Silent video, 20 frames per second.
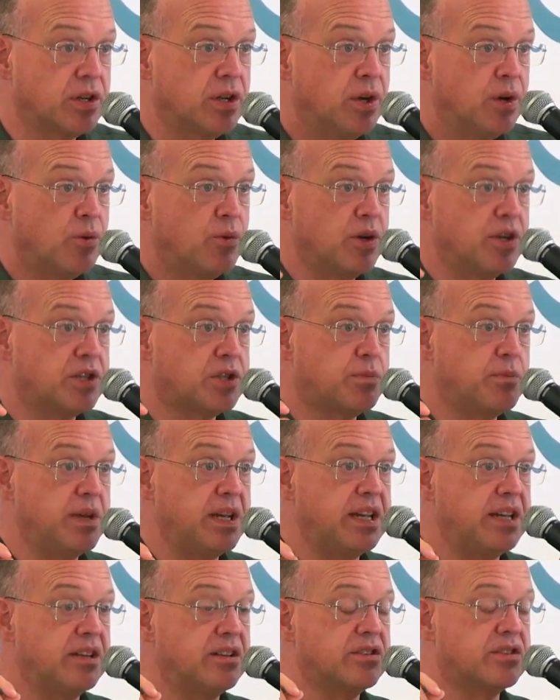which
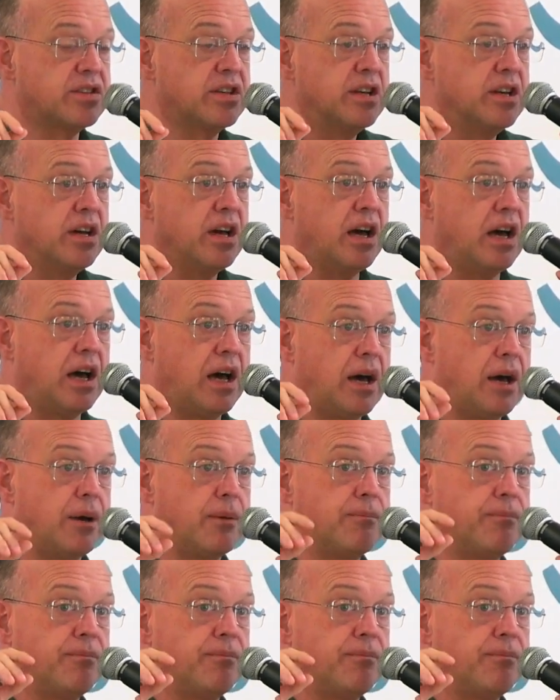means, the